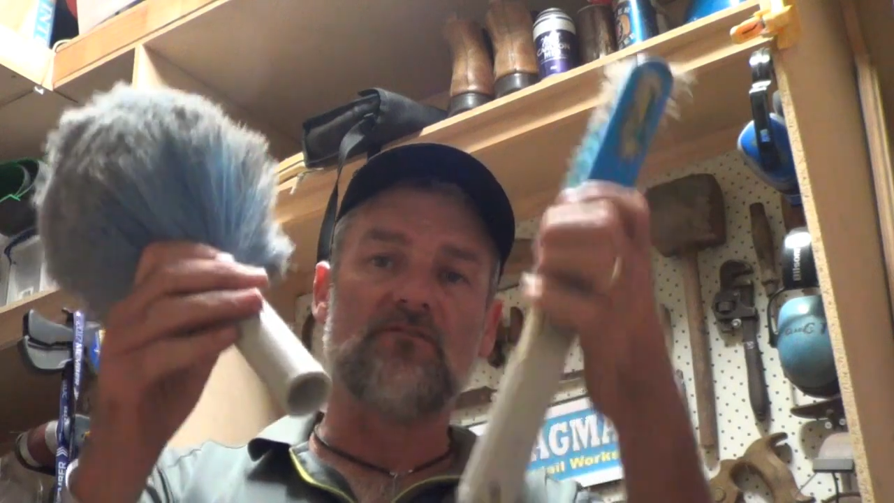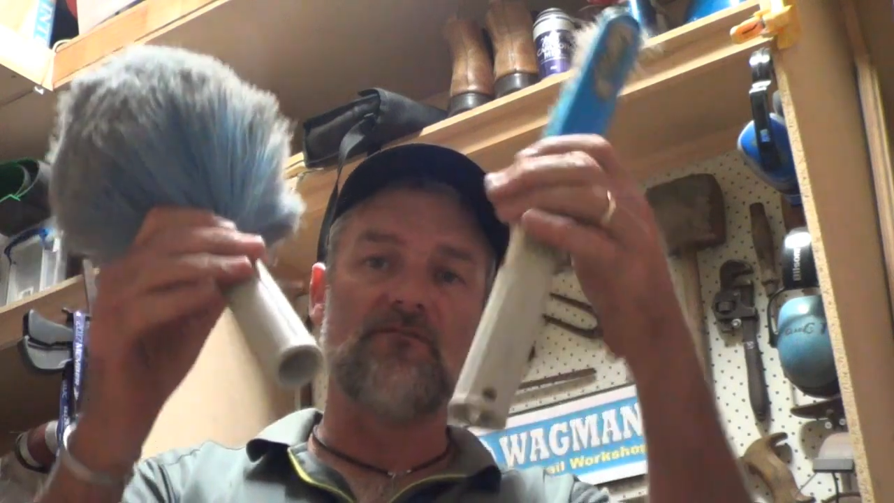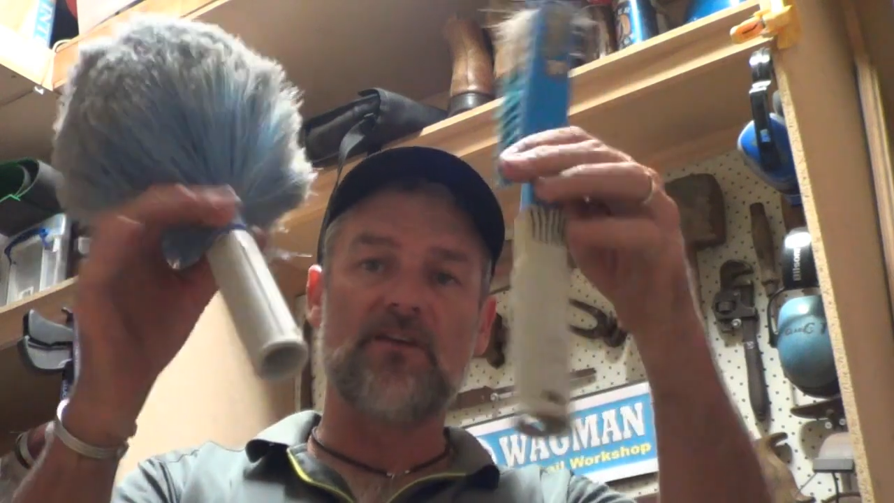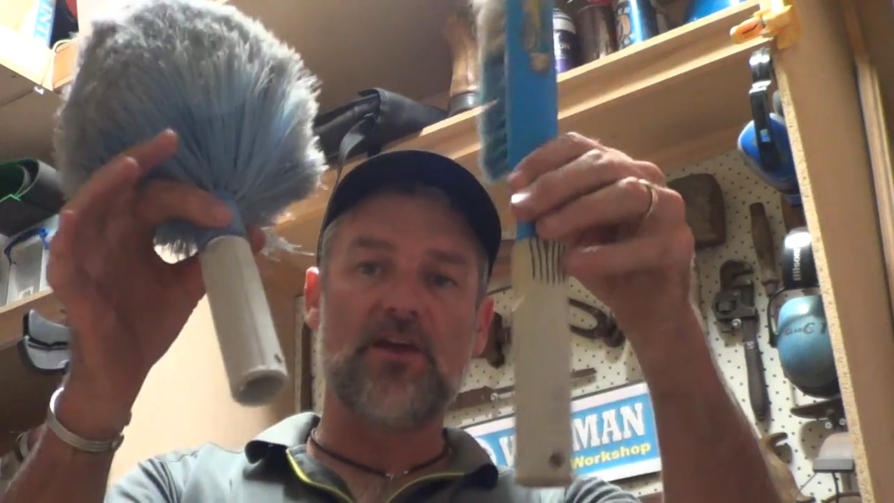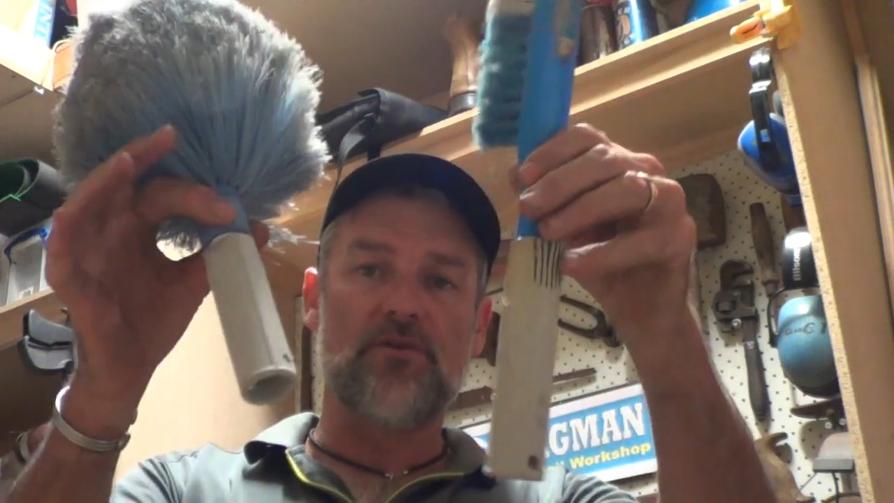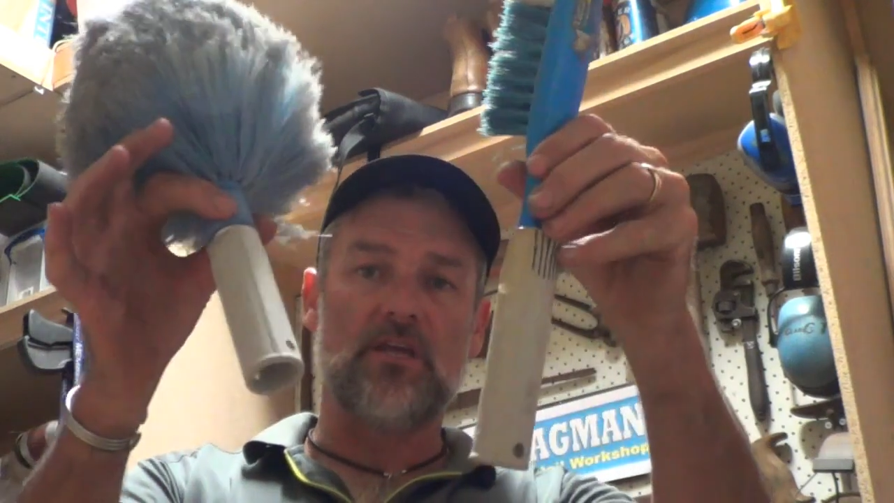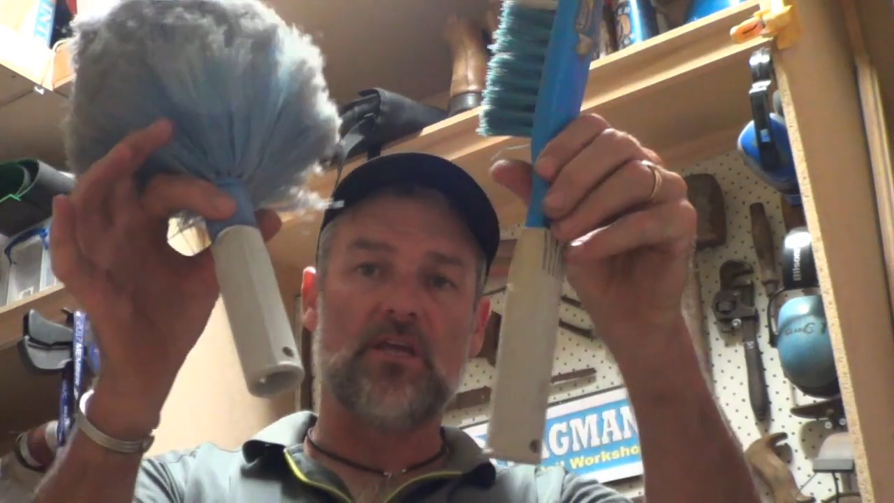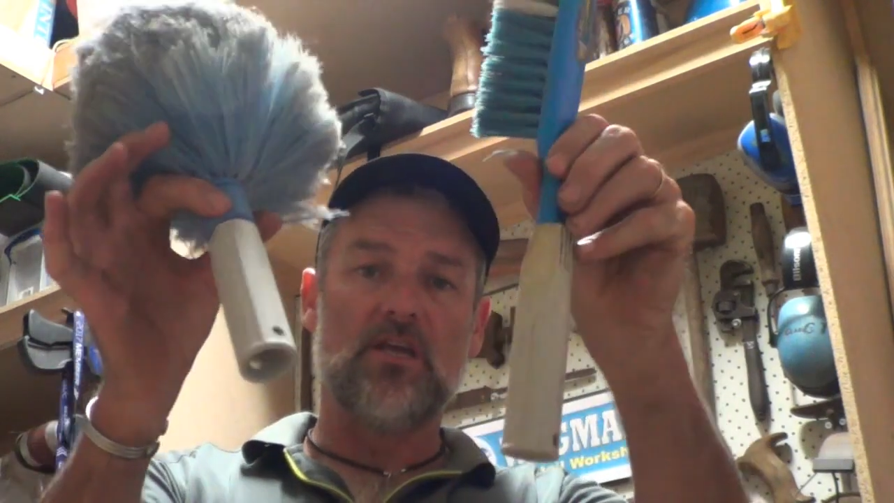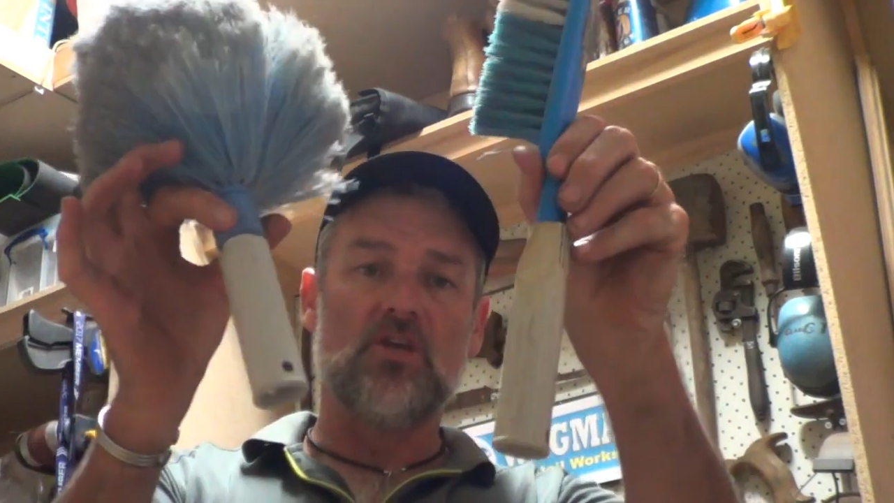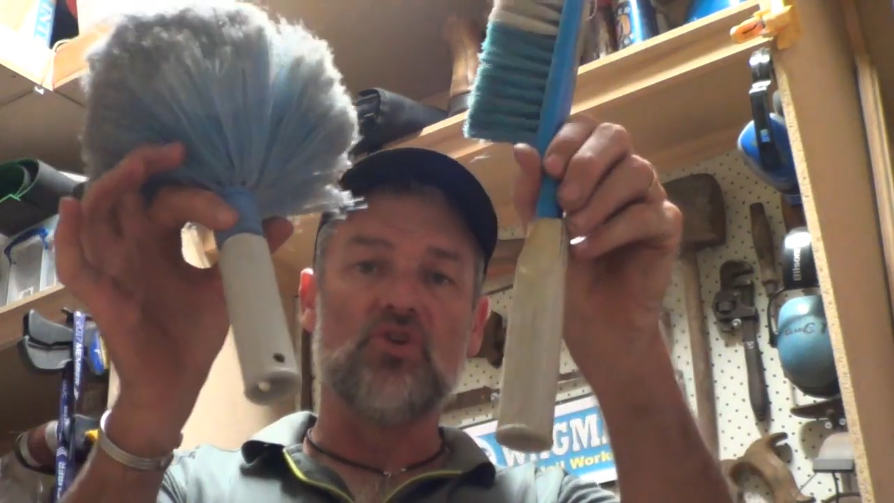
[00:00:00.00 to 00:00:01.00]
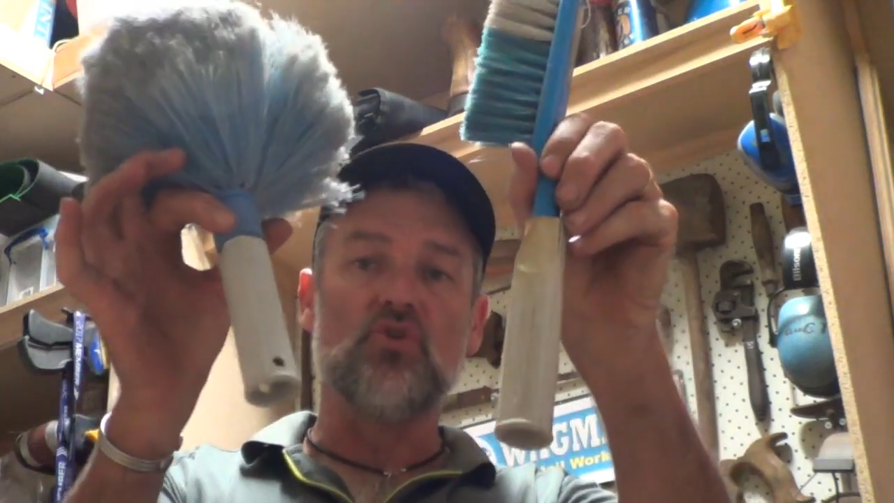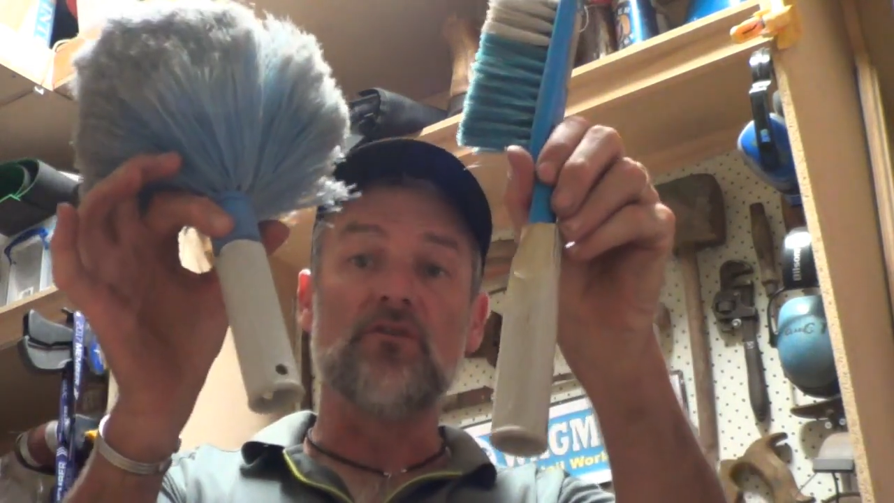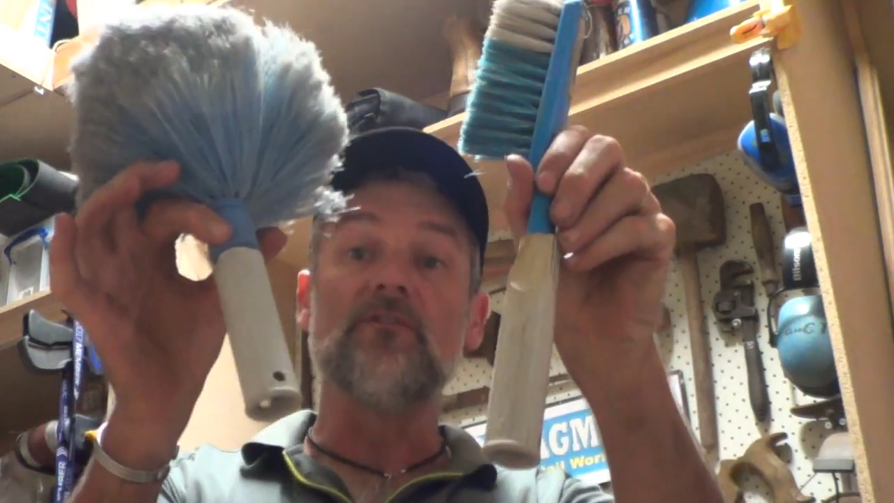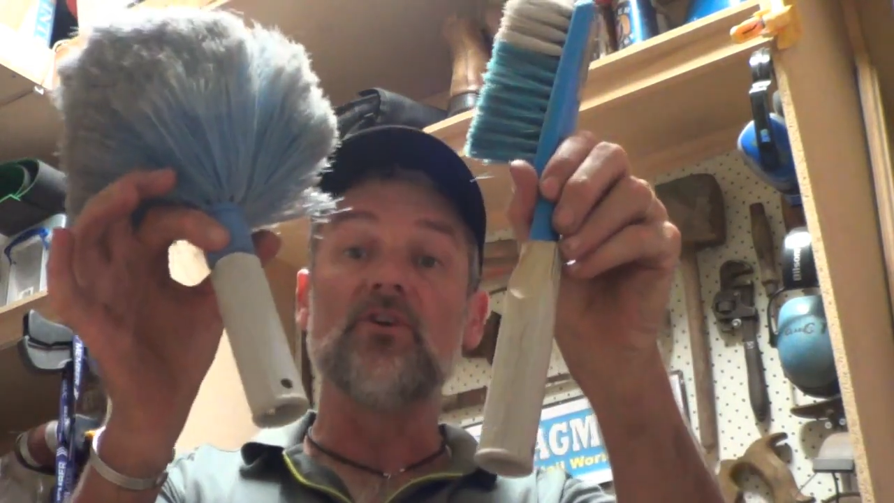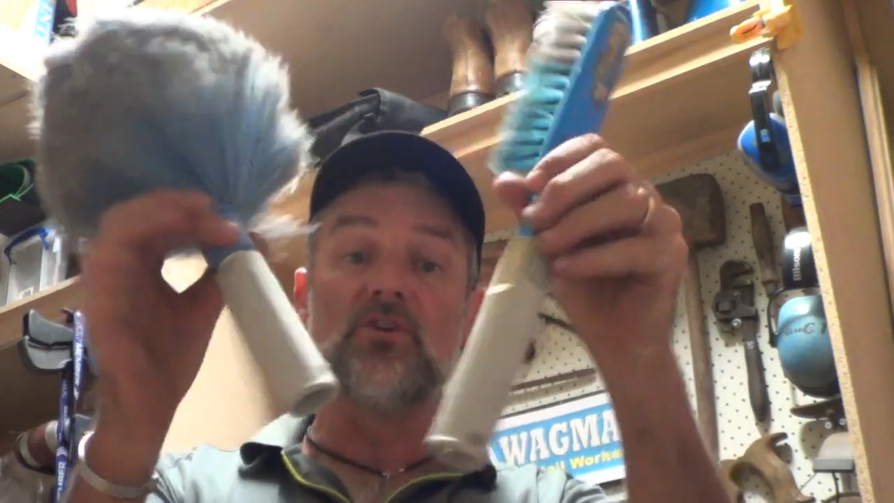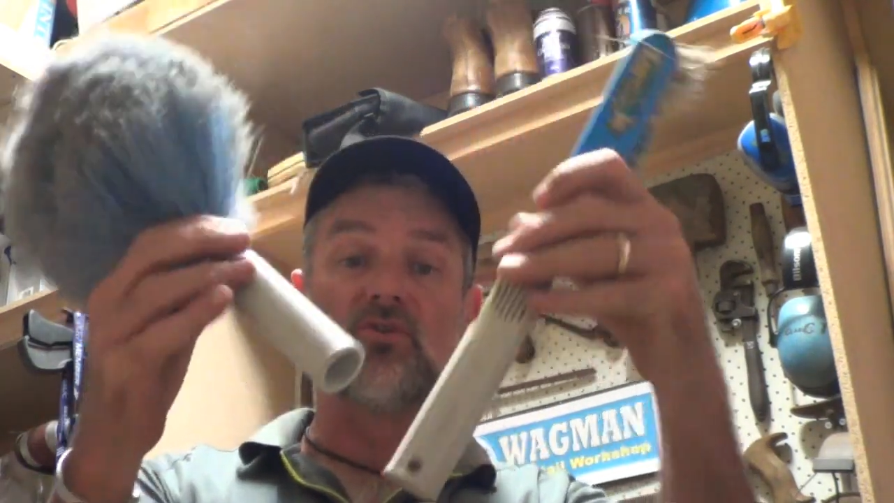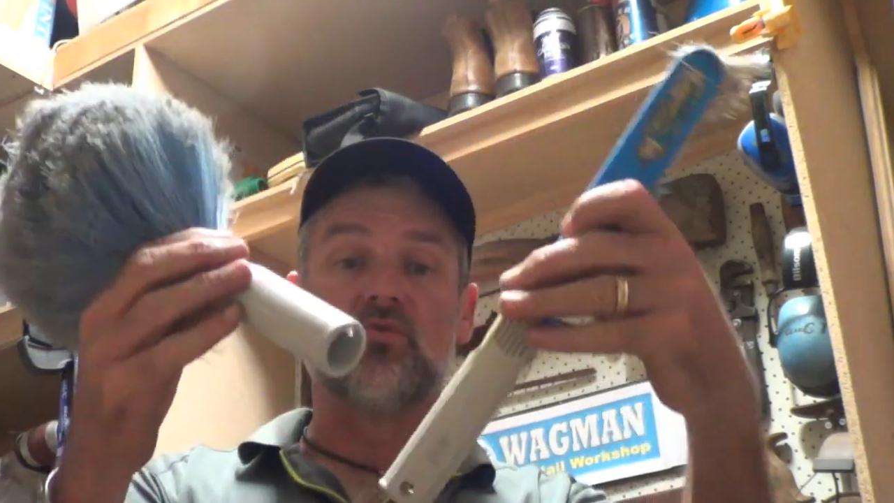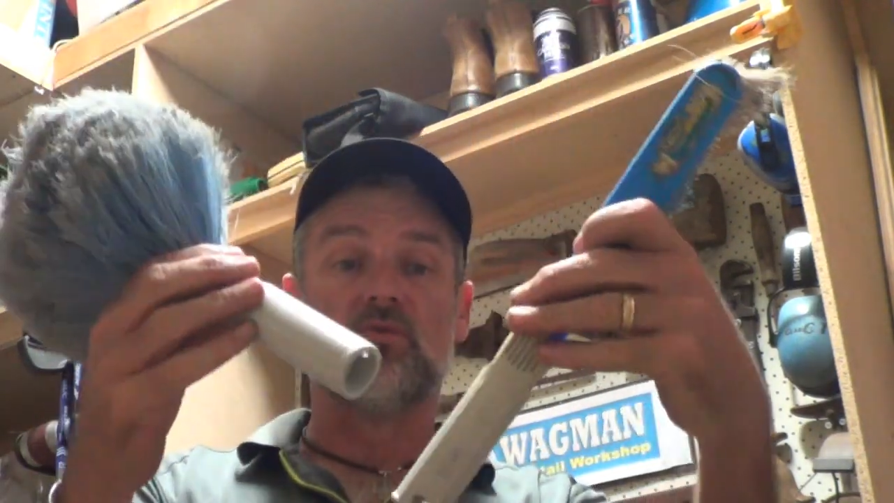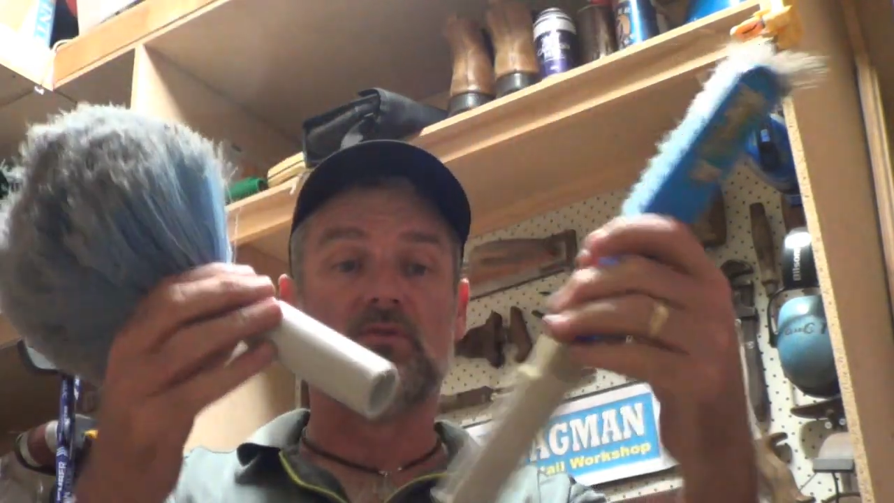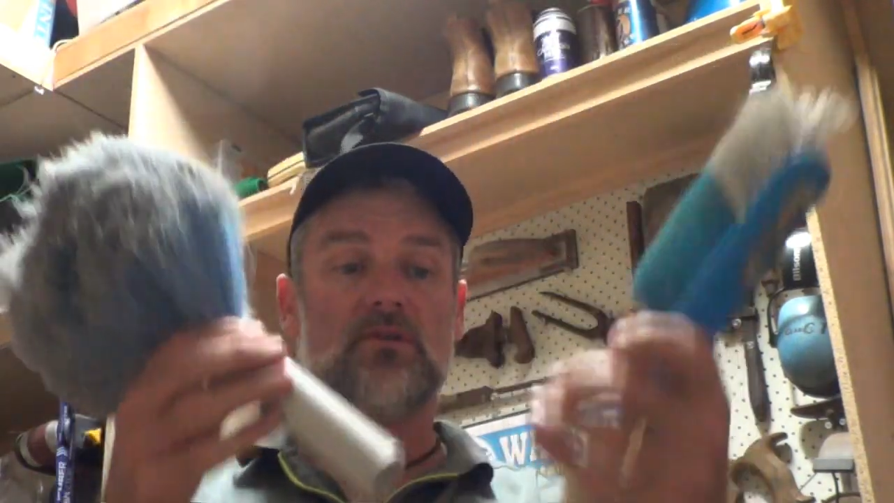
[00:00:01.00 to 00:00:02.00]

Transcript: very universal,